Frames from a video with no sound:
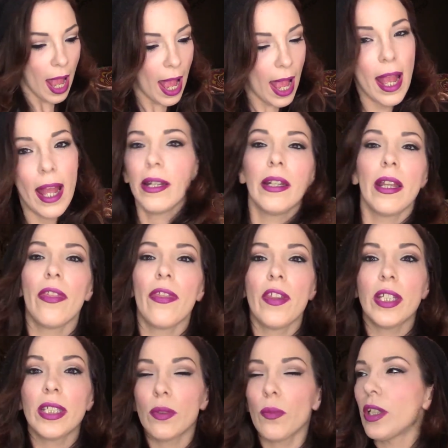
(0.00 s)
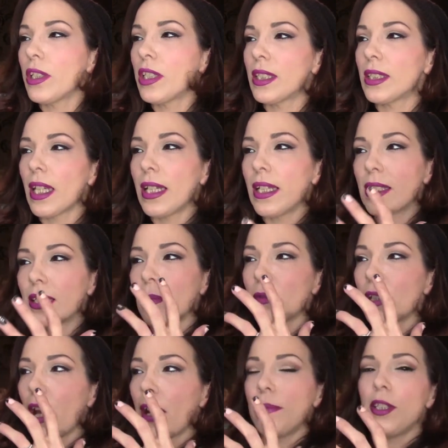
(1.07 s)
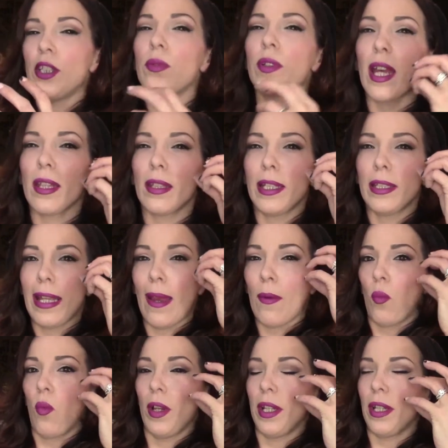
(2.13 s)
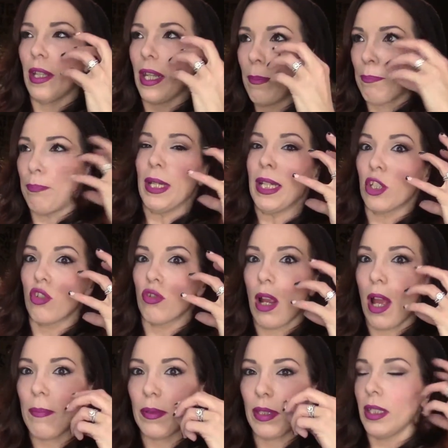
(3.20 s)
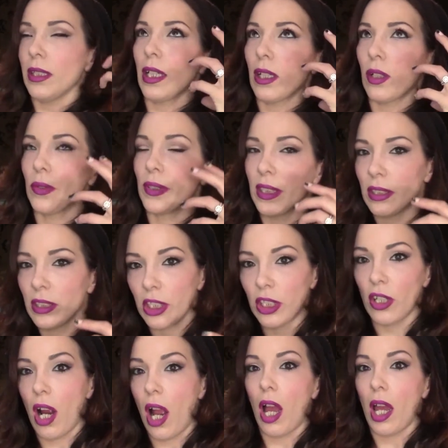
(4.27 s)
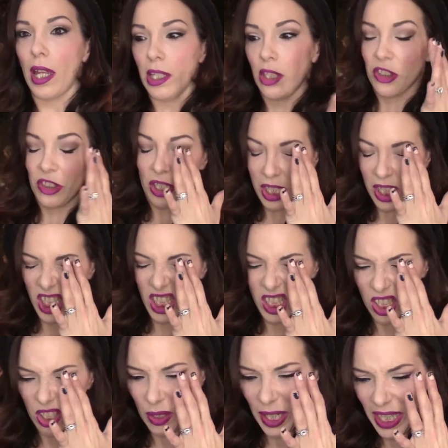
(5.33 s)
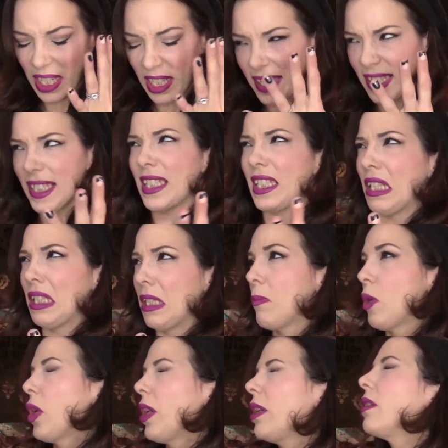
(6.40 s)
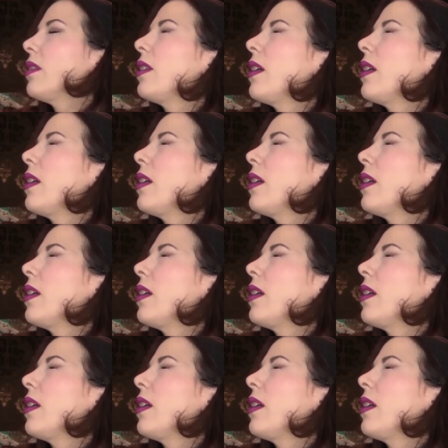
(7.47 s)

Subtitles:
And this one, just like sometimes you get like that one like big droplet that goes into your eye and you're like, oh, I can't see anymore.